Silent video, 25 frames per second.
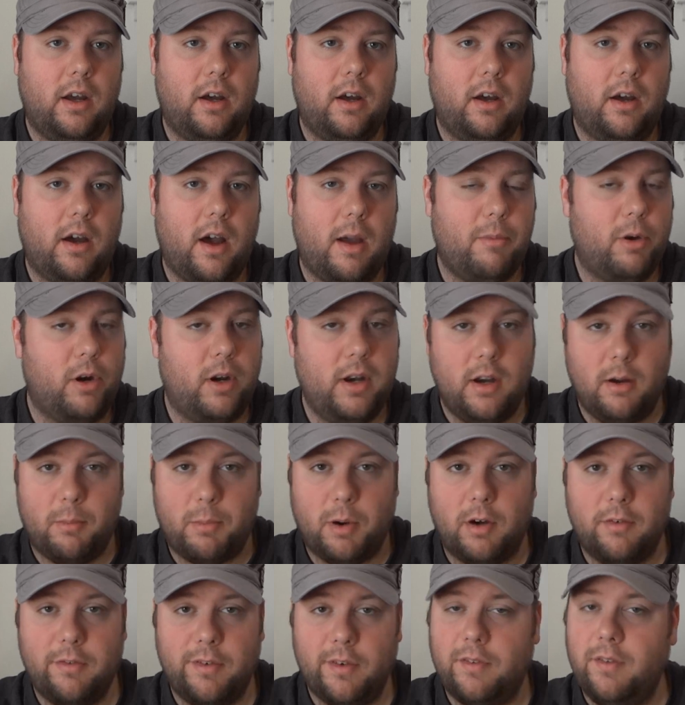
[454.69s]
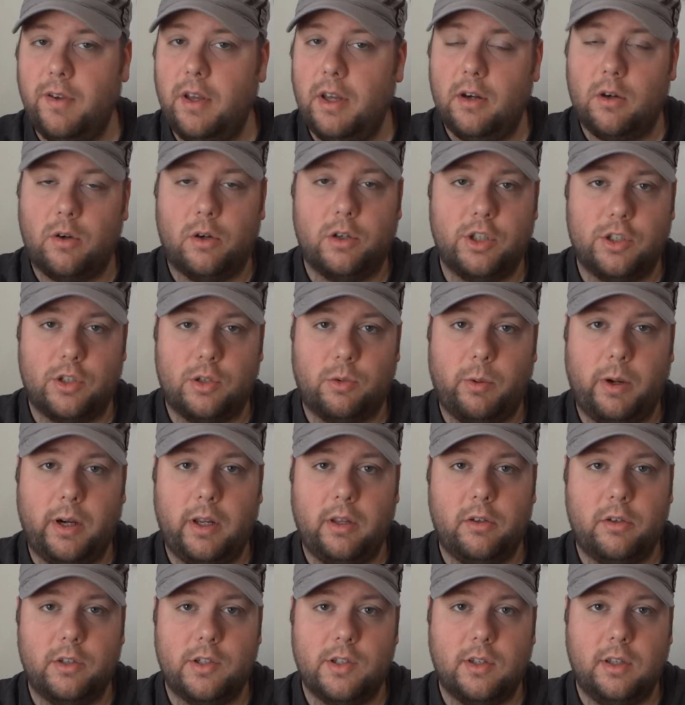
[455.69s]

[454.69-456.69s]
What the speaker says: I put it in a perfect fit or just a regular